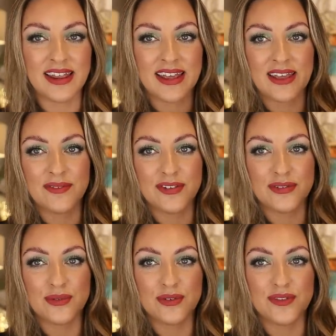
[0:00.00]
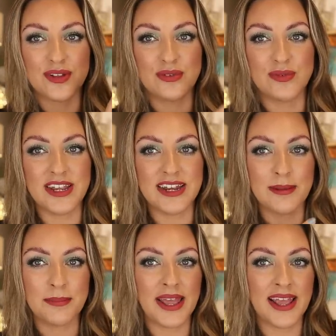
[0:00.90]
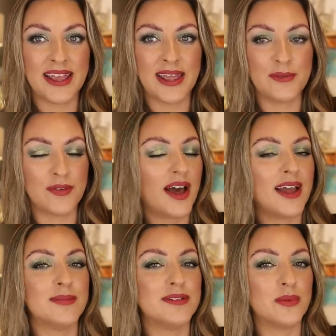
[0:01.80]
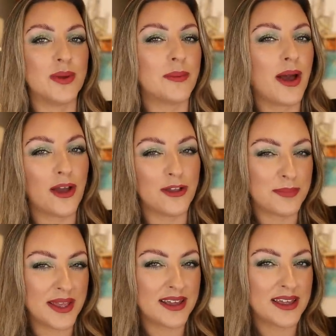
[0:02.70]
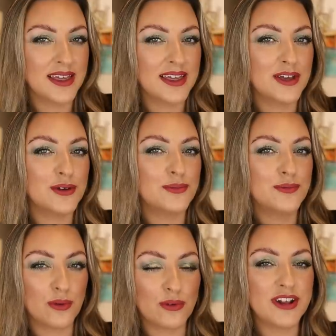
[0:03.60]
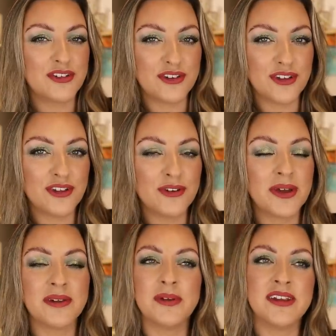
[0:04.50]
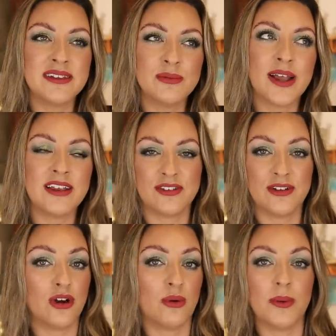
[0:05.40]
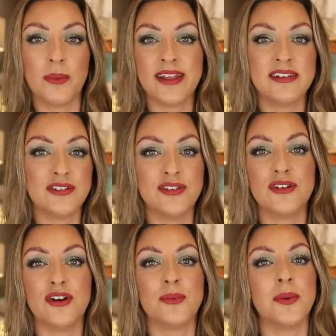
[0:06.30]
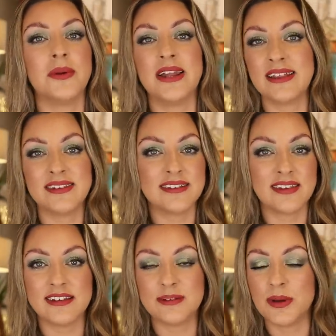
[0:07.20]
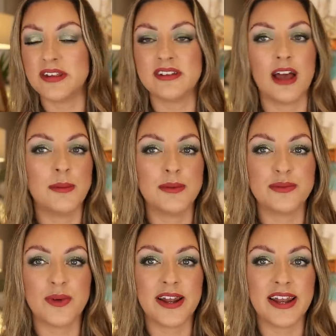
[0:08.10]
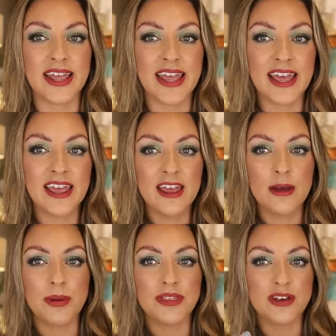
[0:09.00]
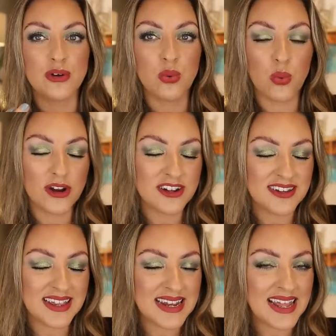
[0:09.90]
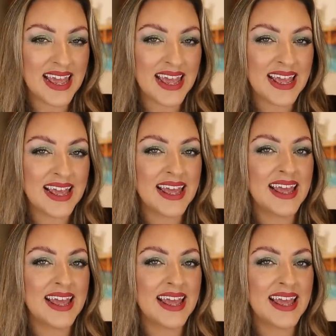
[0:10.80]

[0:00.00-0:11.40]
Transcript: It gives us all of the greeny pinky vibes that we were hoping for it too and we did wait too long we waited too long we were less excited by the time it was finally here but the quality in here